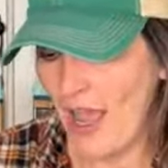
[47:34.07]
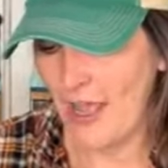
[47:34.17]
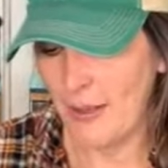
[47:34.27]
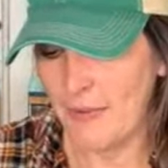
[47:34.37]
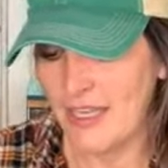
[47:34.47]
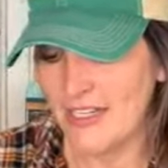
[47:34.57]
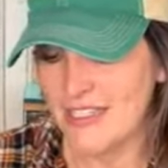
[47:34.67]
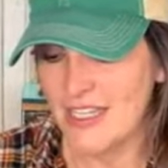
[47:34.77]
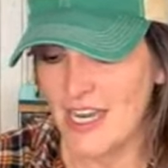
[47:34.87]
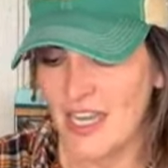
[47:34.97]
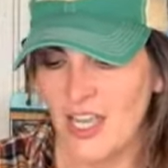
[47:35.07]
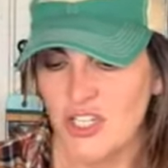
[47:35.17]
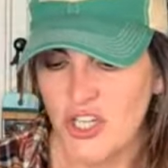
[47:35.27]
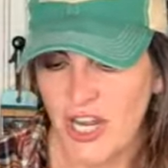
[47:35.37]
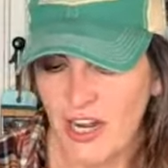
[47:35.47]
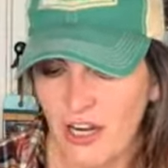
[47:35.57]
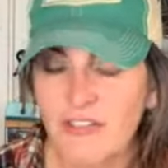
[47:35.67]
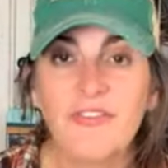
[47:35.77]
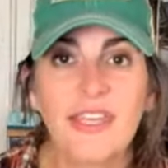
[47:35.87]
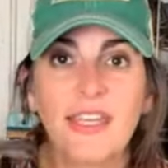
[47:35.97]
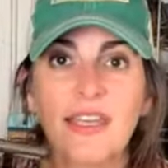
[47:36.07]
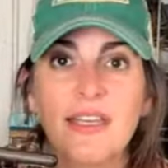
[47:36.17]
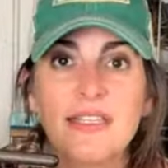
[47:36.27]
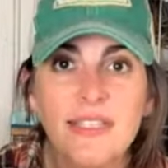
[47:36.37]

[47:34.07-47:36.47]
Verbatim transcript: um, it is the JRV